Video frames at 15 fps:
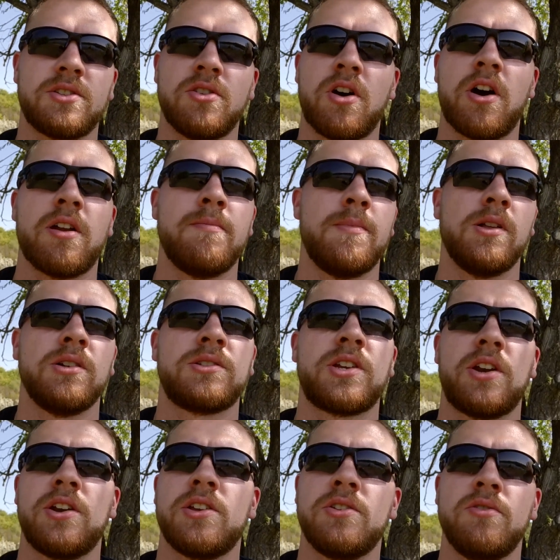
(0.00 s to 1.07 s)
not a
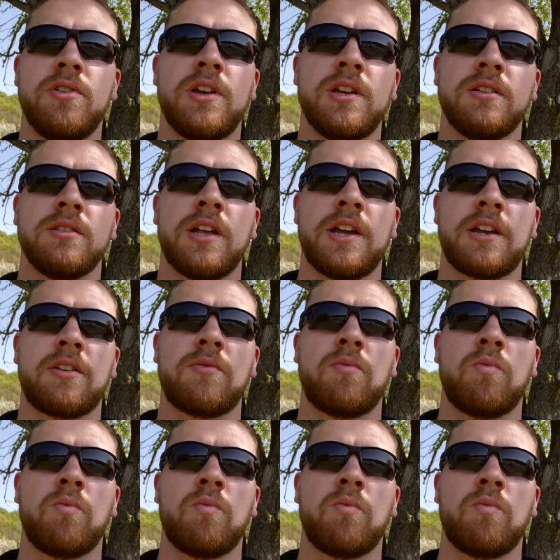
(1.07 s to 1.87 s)
military unit like